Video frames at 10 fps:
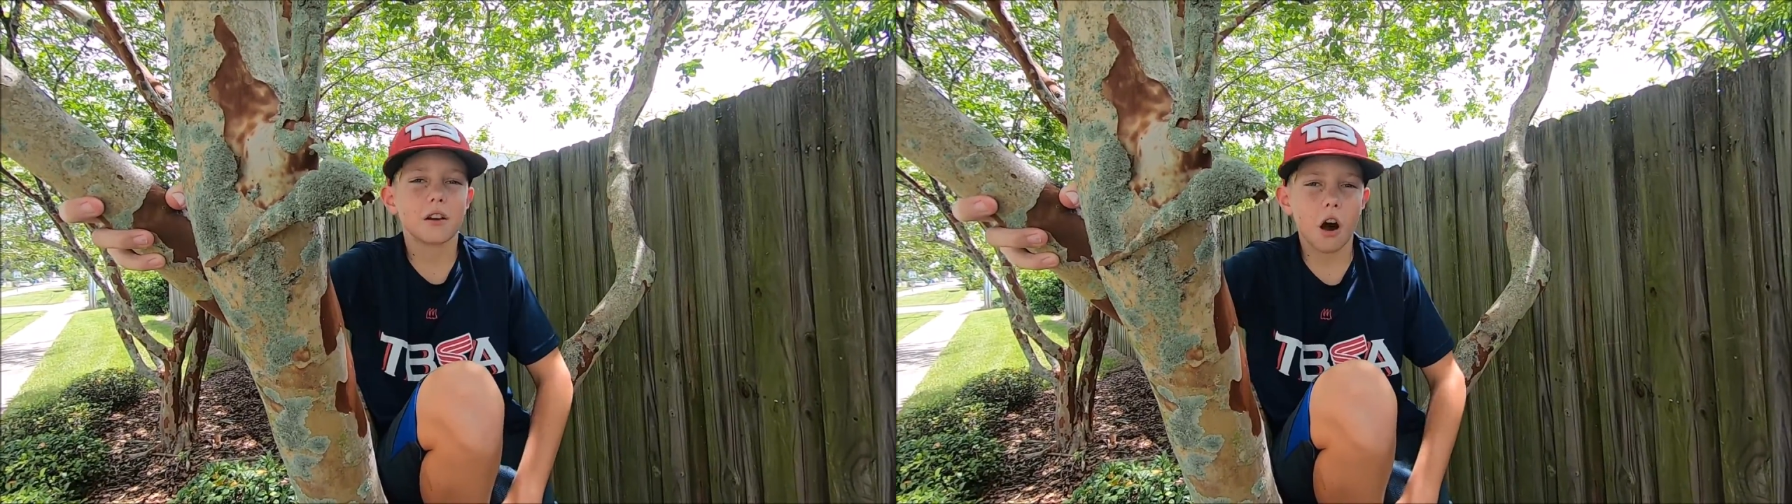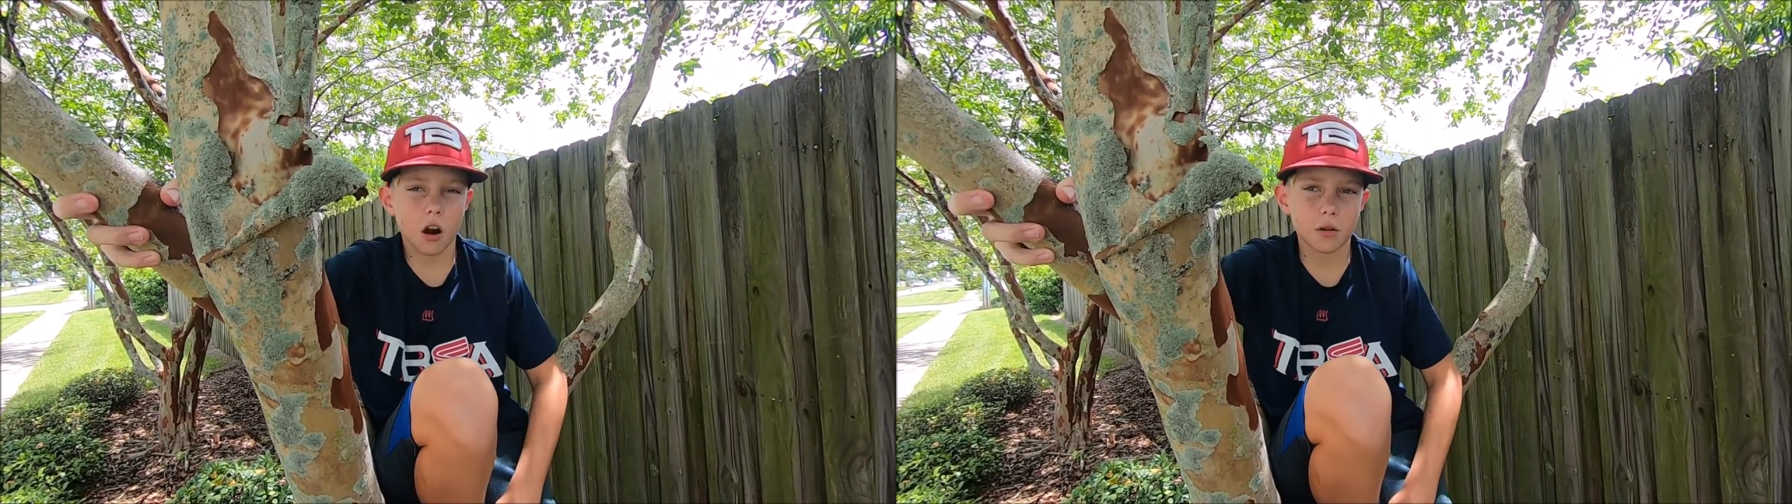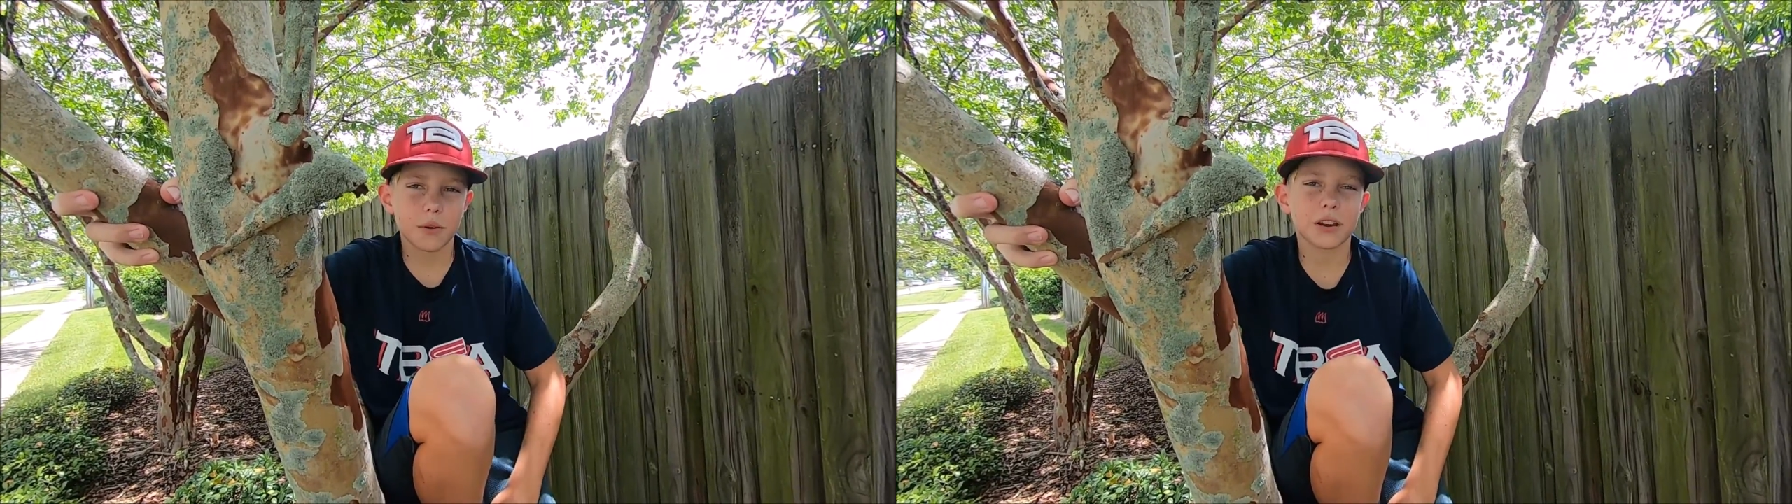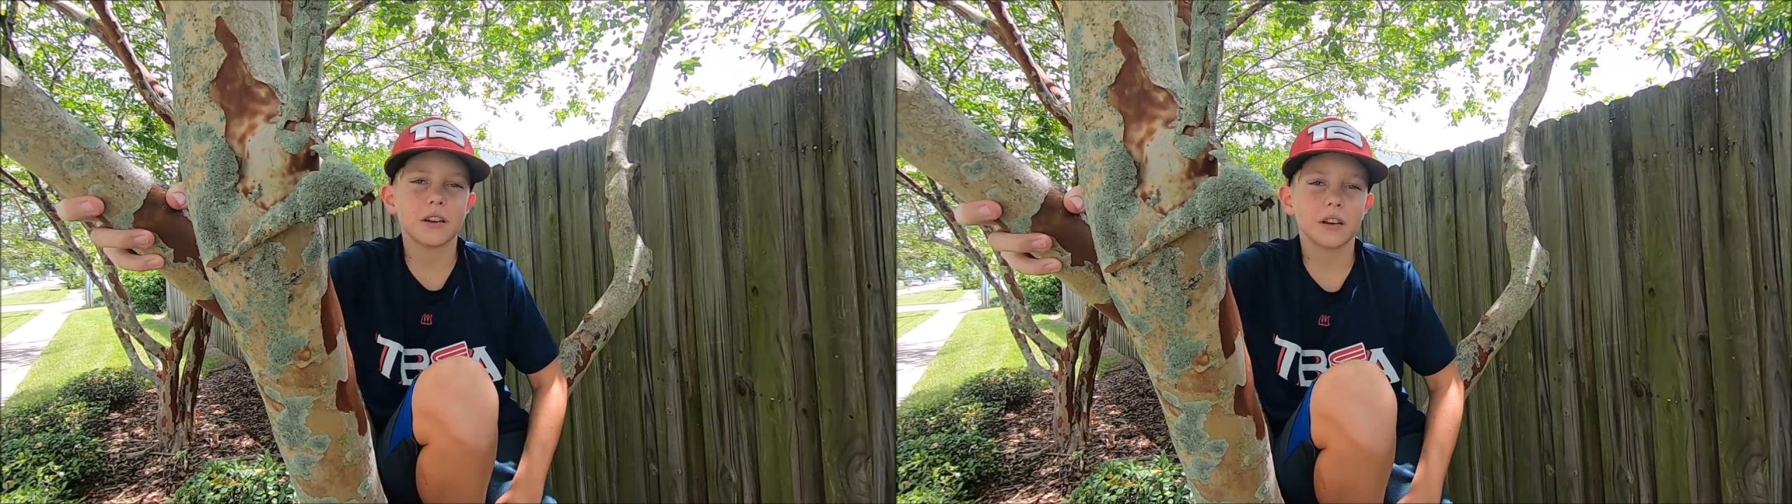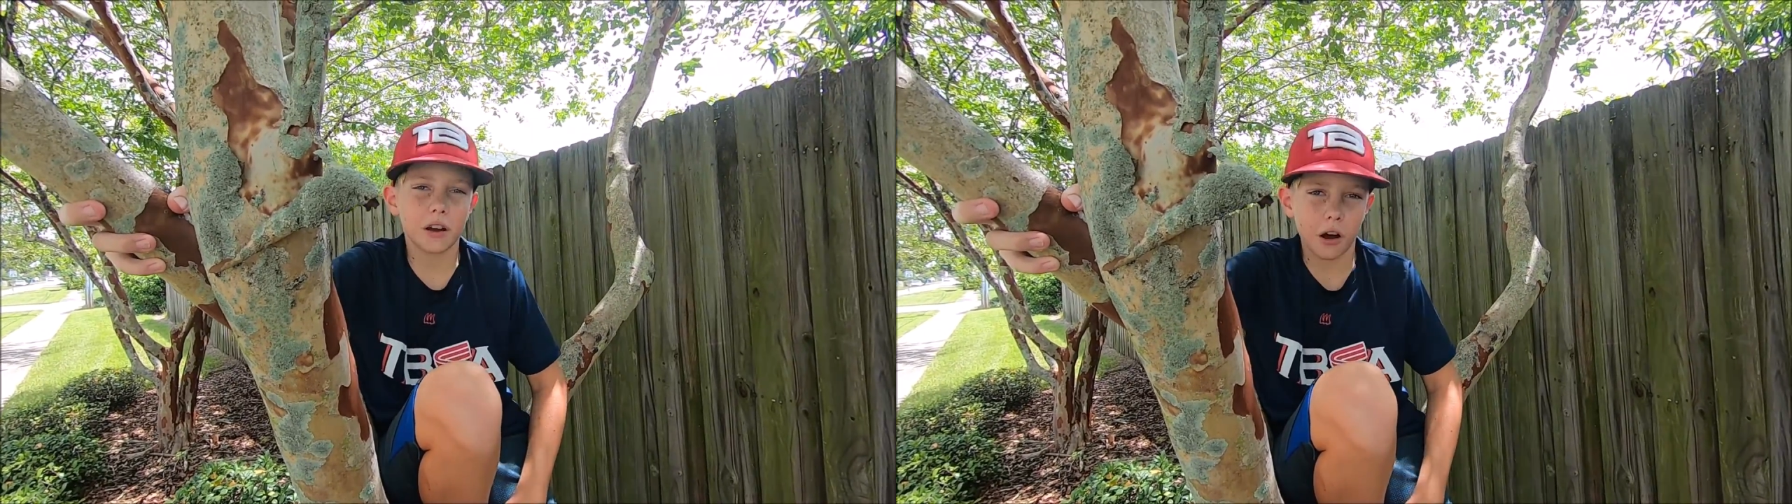
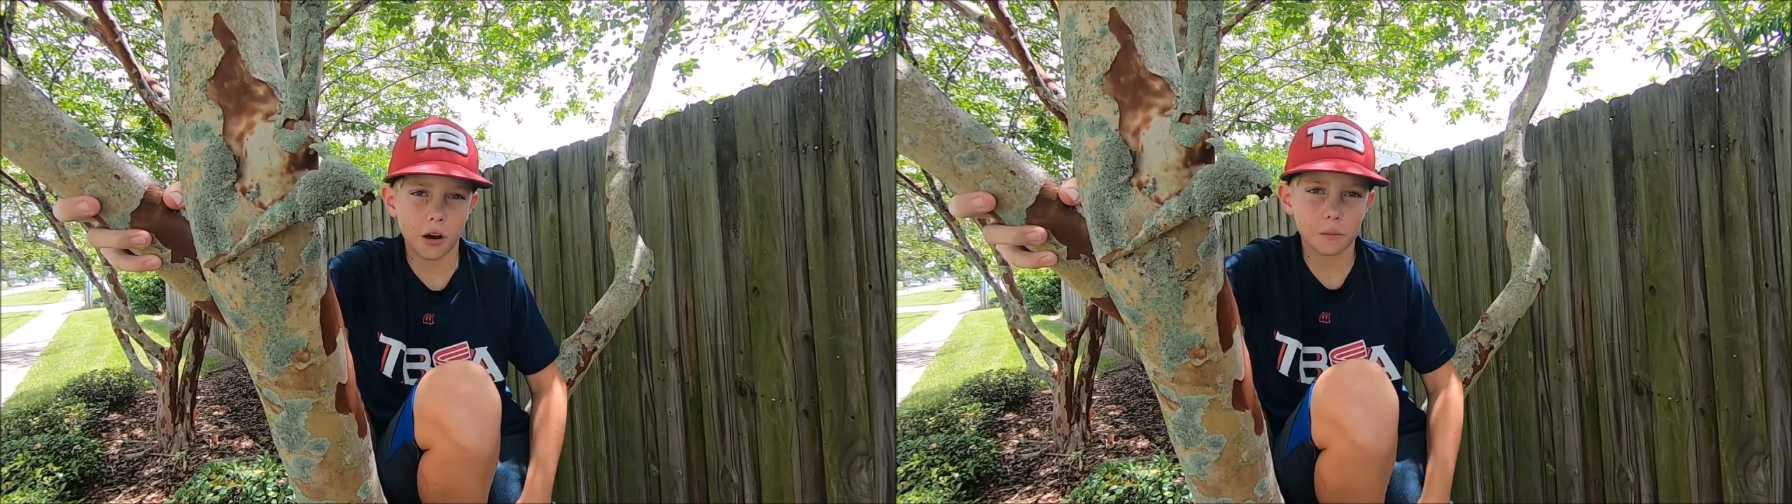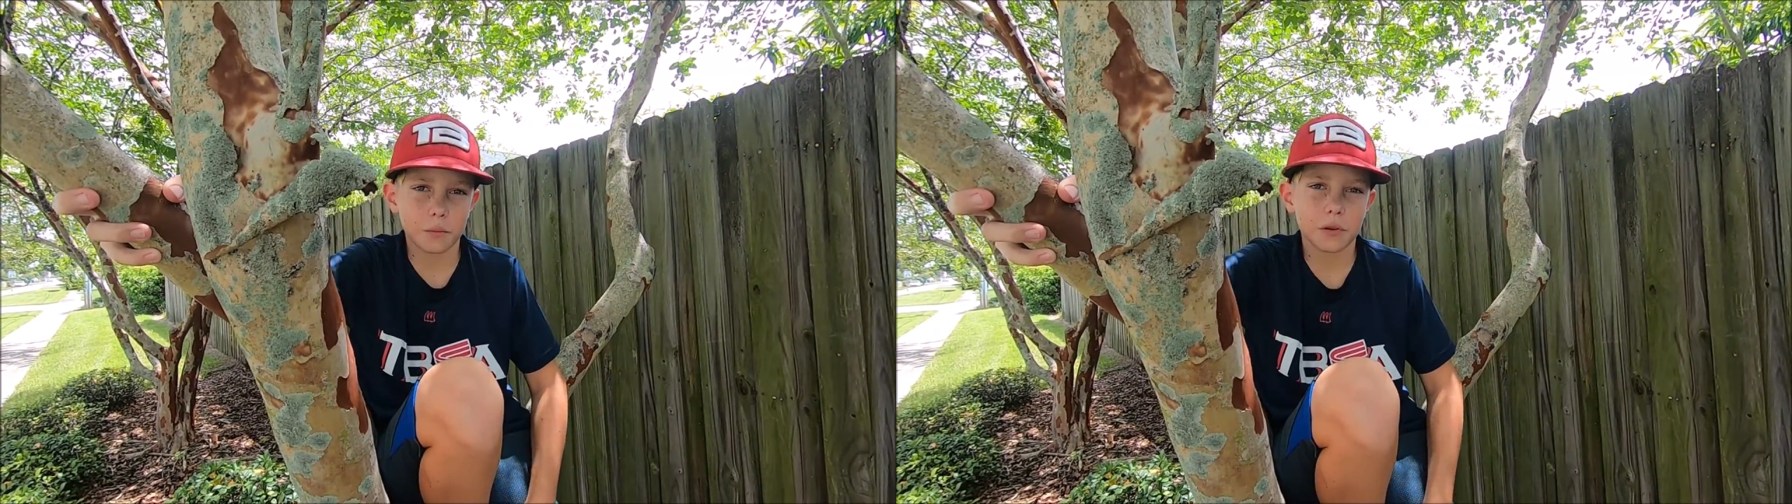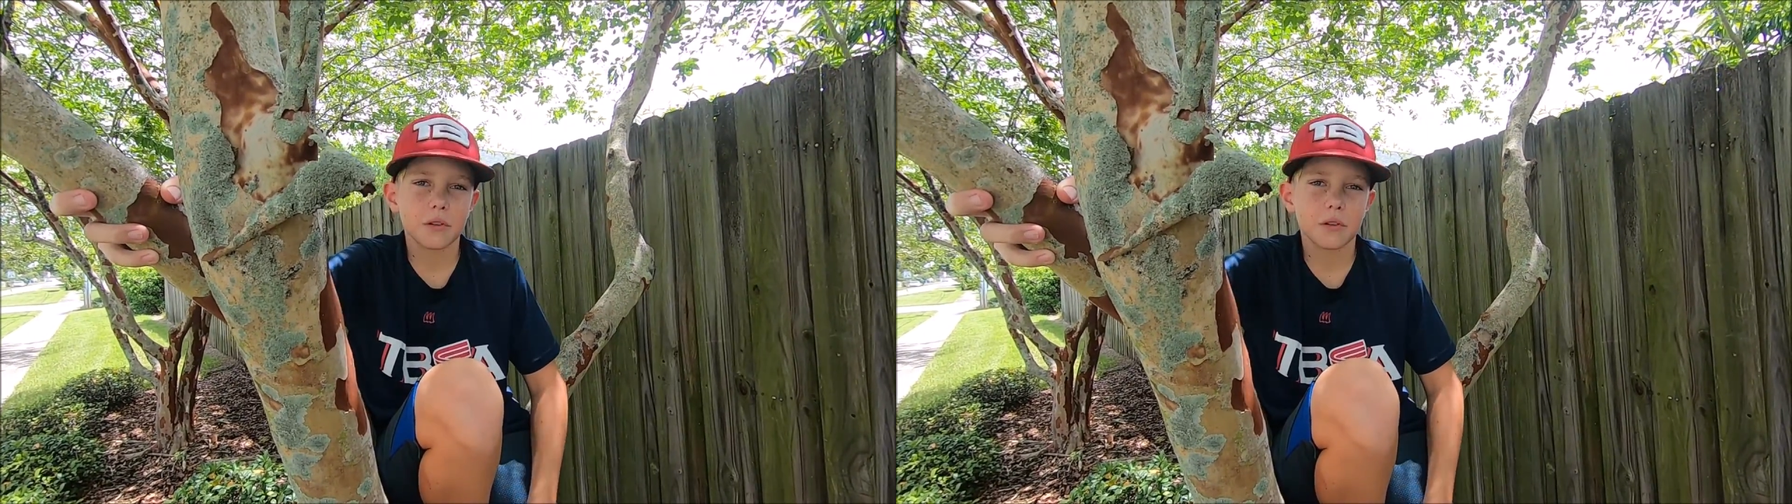Carbon Comp